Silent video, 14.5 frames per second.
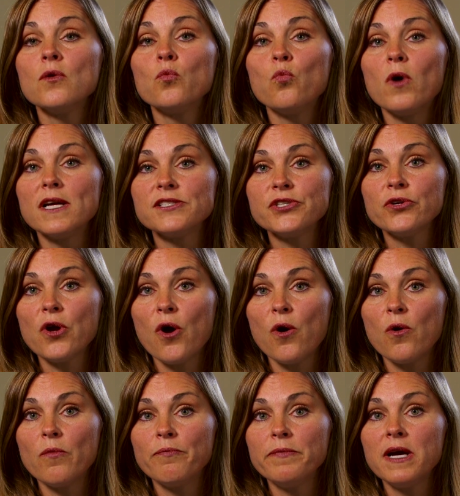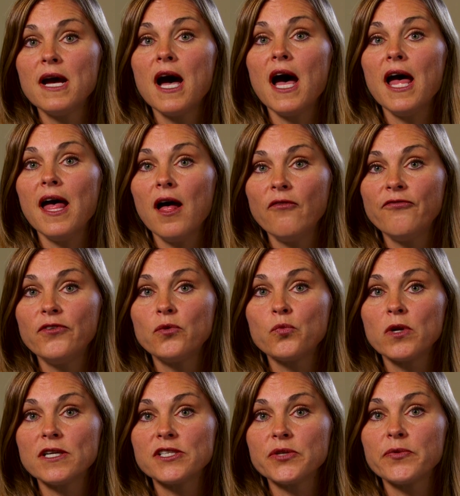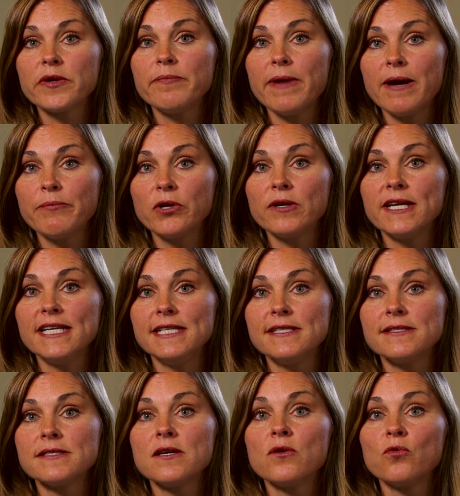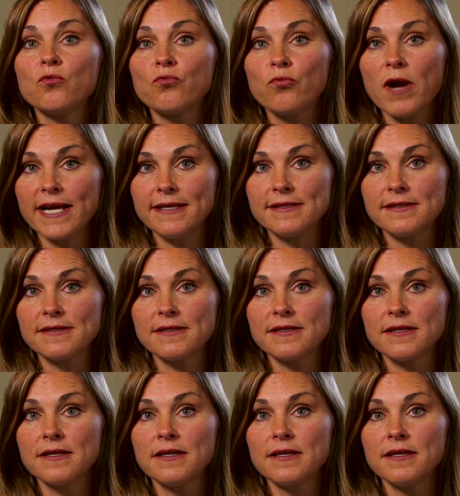Once you're home, a helpful word to remember is RICE.